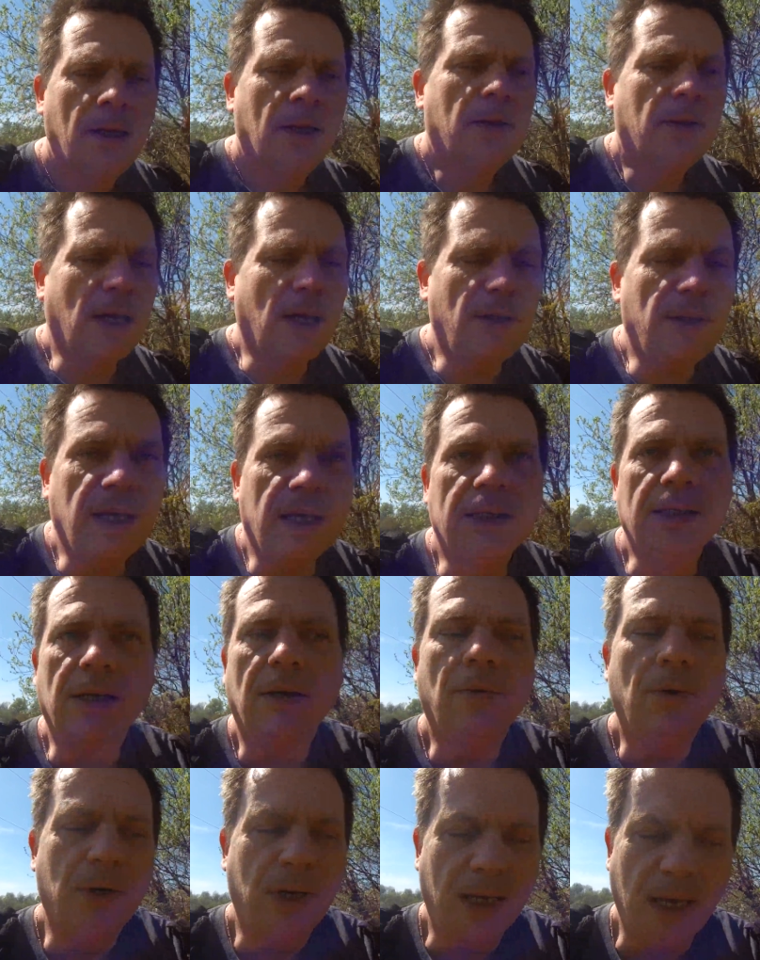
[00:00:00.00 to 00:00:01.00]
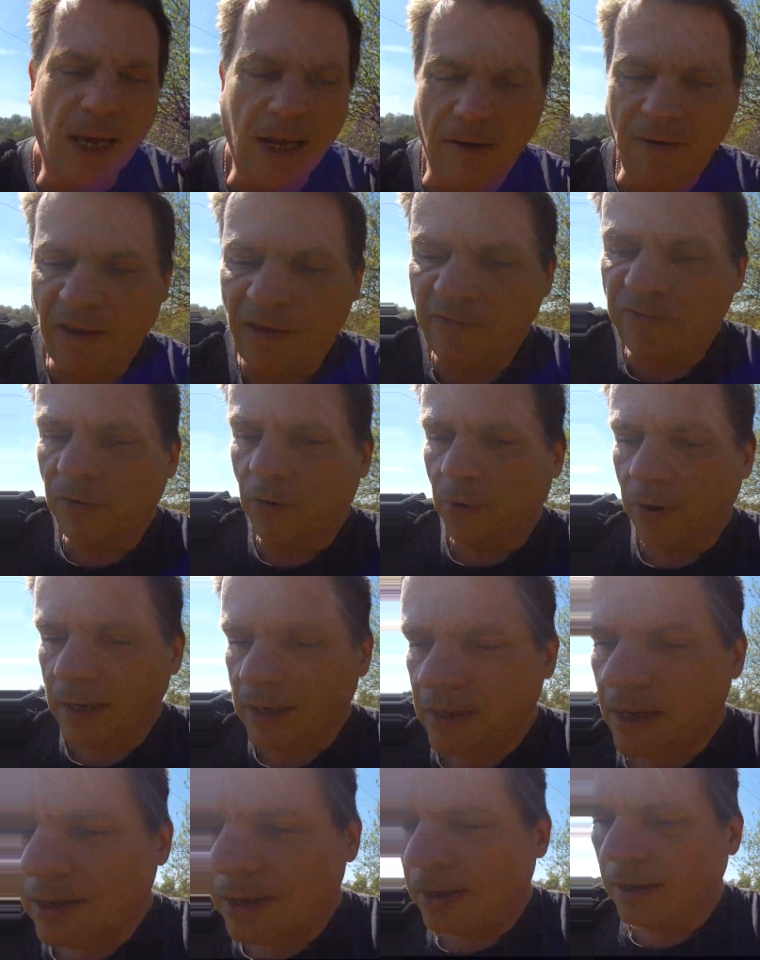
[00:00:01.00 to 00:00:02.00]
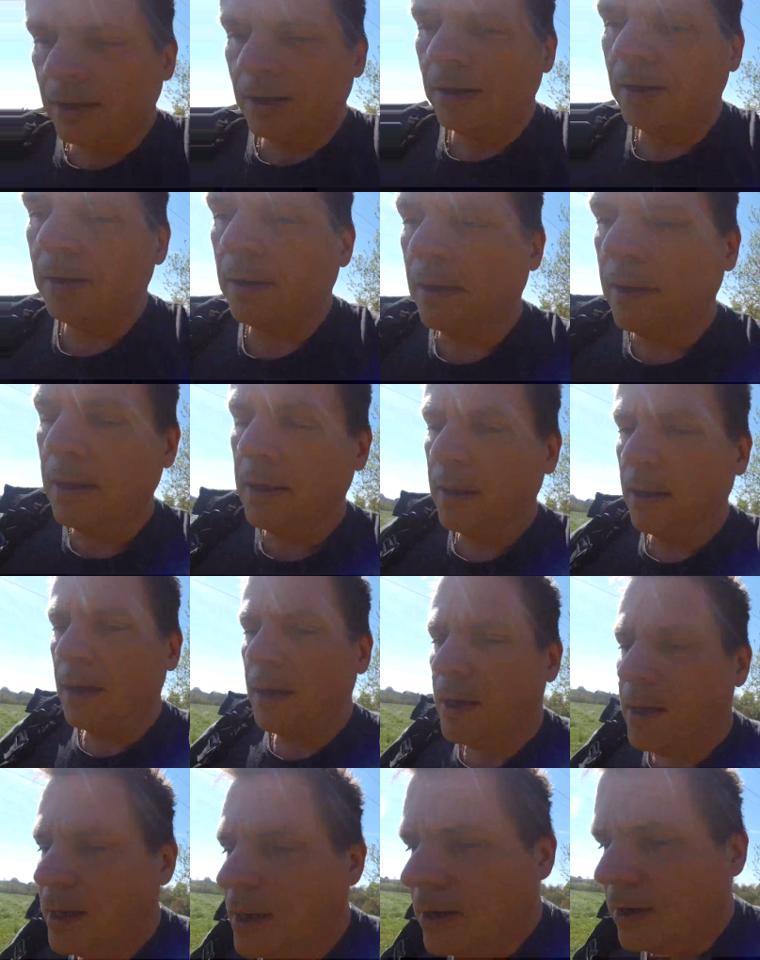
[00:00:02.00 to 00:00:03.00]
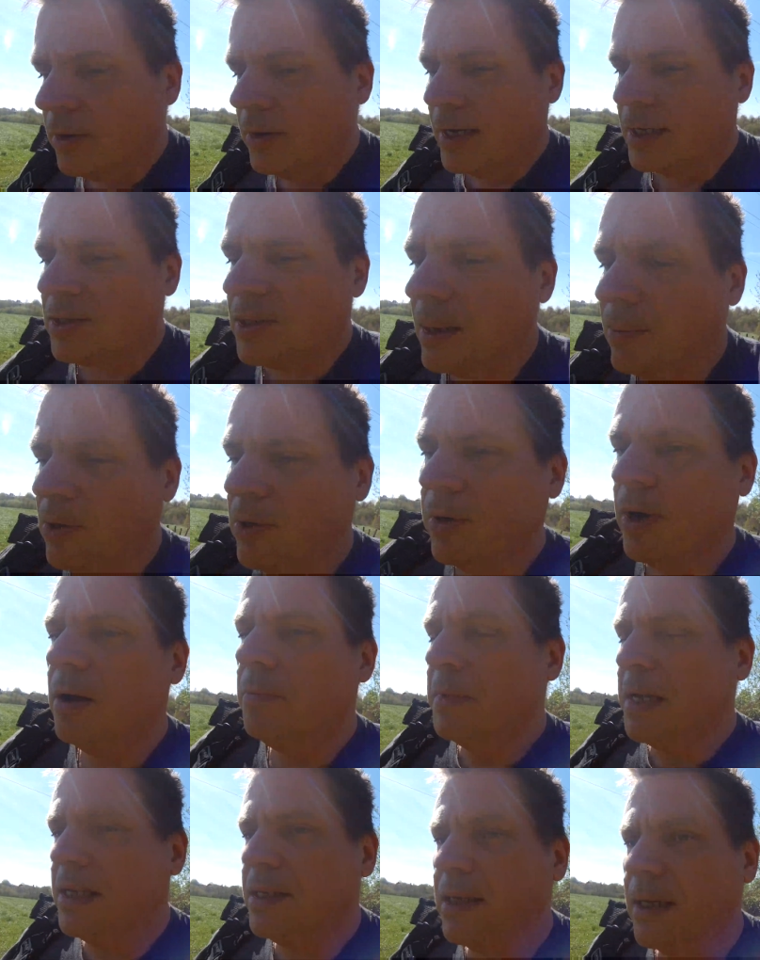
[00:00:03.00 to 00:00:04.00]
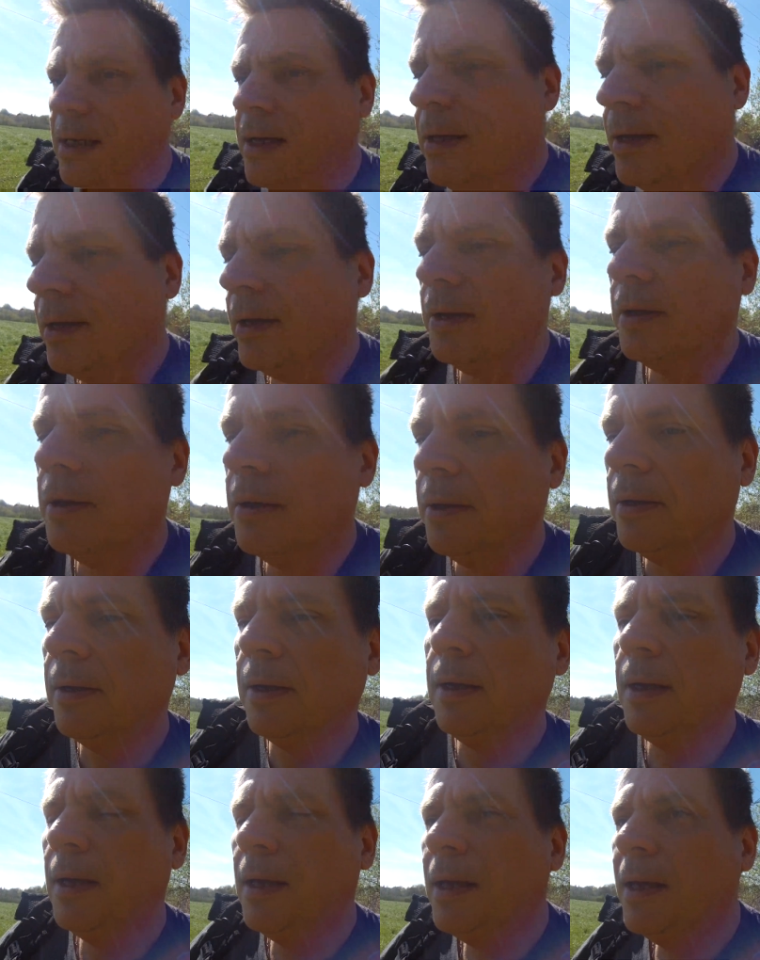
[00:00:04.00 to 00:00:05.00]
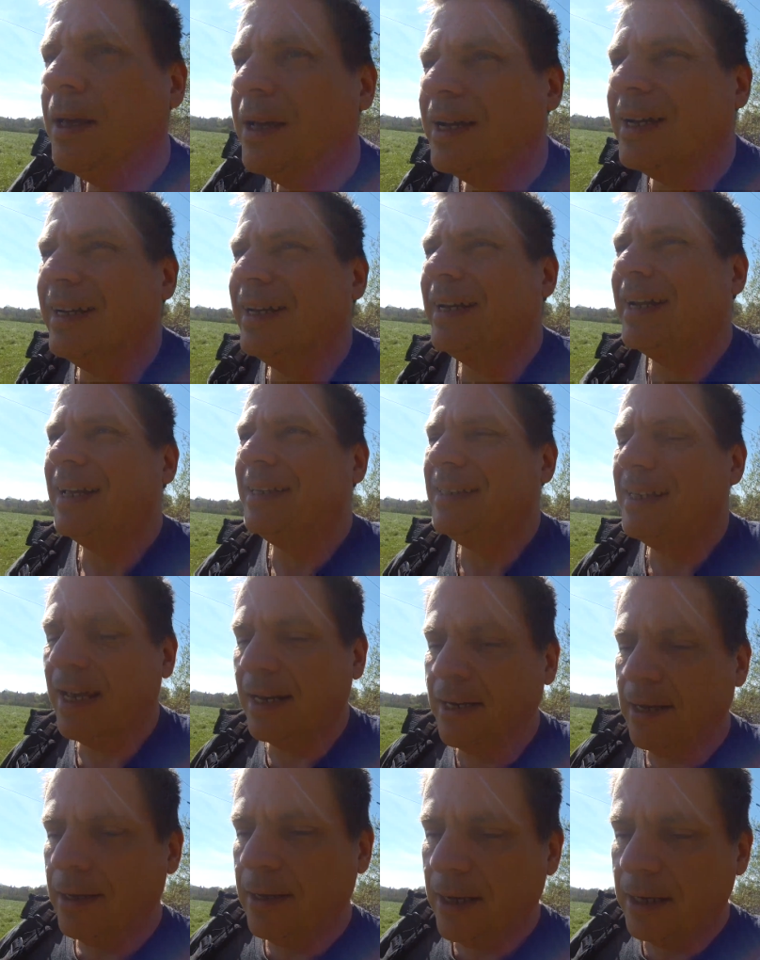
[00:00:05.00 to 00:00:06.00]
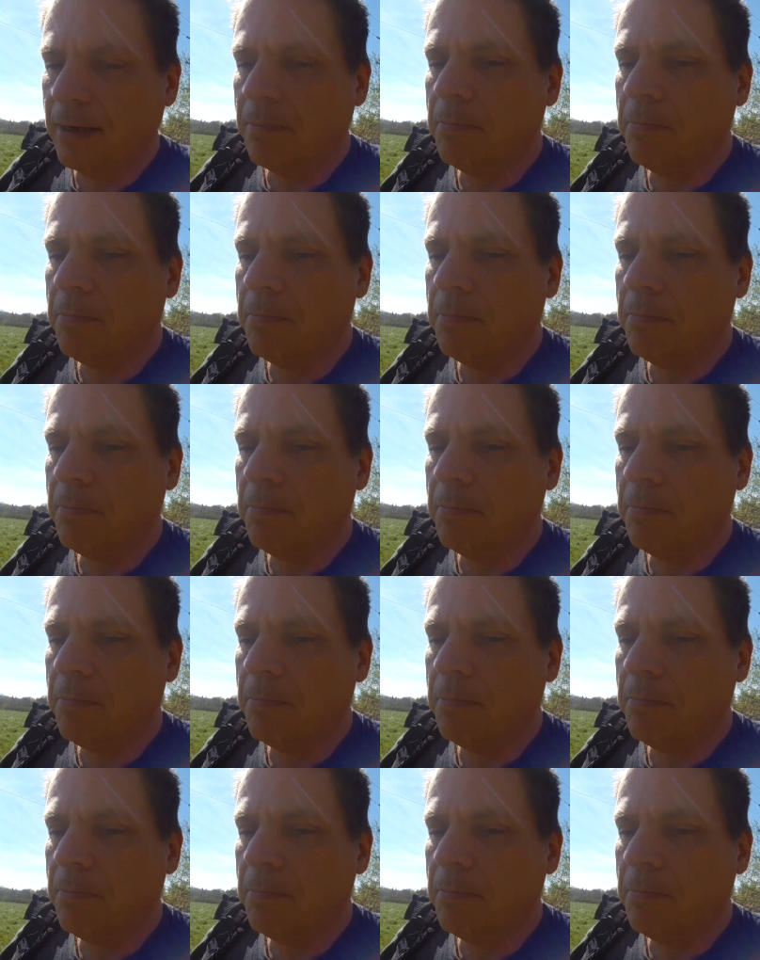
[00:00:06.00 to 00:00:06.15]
The other things I want to get for it are an SWR meter and an antenna and a